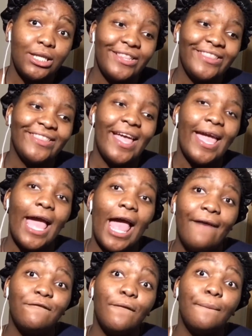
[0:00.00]
they
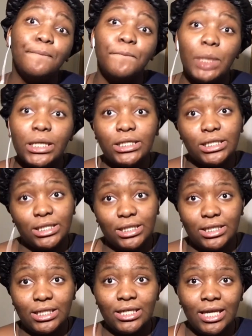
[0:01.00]
have a budget
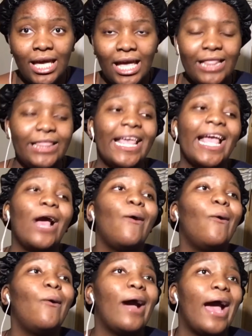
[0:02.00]
they
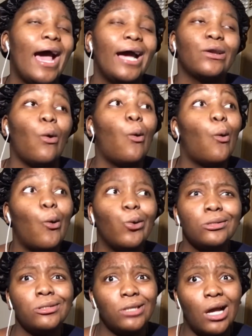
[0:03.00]
whole had a
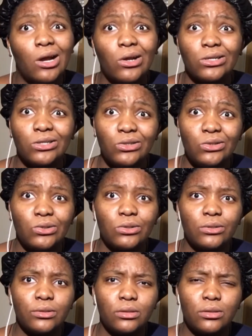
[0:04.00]
whole soccer
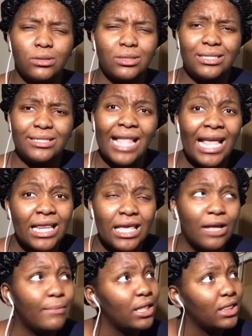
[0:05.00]

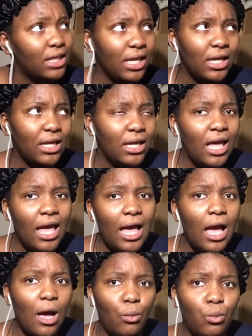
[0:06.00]
stadium i think
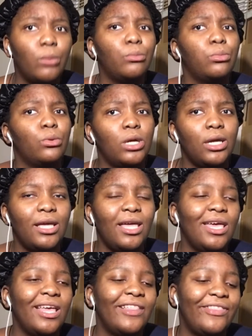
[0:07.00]
at one point
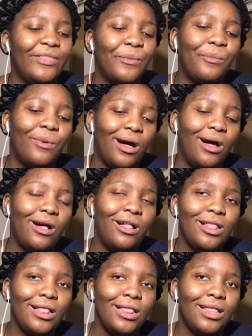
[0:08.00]
and the
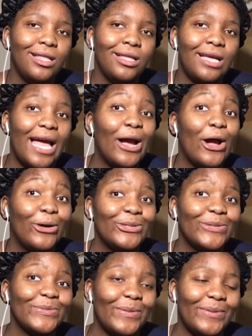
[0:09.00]
ball i
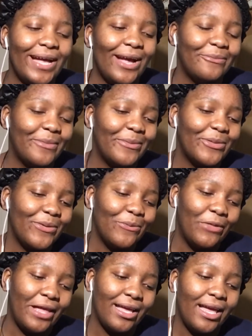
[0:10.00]
also i remember
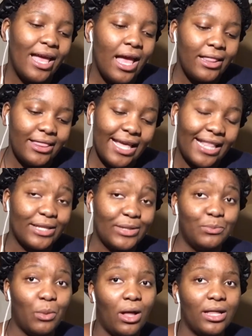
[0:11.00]
like they have this
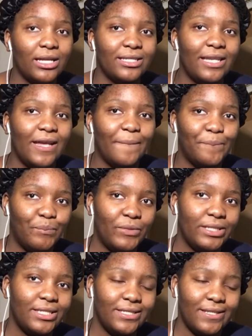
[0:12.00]
ball like it's like
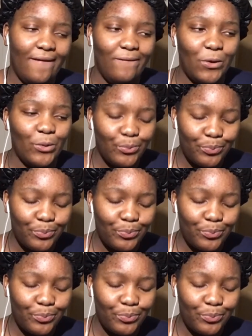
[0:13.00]
silver